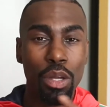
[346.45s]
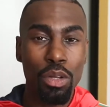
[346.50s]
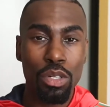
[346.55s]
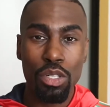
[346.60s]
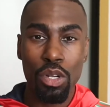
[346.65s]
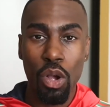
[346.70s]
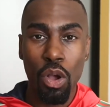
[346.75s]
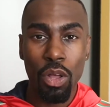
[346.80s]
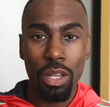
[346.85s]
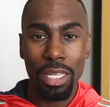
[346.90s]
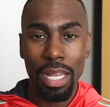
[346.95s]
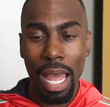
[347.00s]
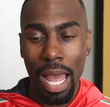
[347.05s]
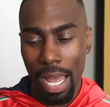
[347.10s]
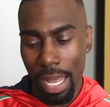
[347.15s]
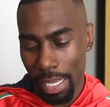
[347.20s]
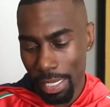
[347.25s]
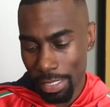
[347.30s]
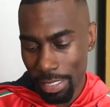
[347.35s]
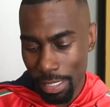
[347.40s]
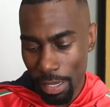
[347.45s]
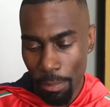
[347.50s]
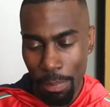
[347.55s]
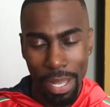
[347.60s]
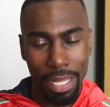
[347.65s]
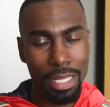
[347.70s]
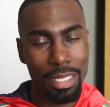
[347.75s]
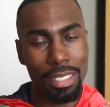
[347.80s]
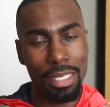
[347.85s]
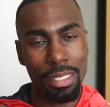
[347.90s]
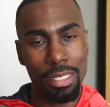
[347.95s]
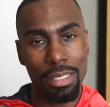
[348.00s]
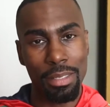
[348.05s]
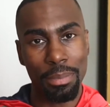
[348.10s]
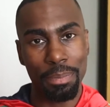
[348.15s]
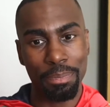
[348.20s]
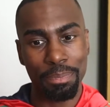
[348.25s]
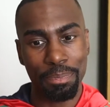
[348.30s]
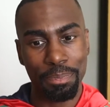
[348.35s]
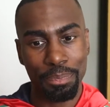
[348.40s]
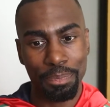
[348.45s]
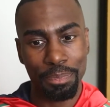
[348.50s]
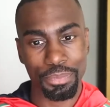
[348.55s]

Those are all lies by the system.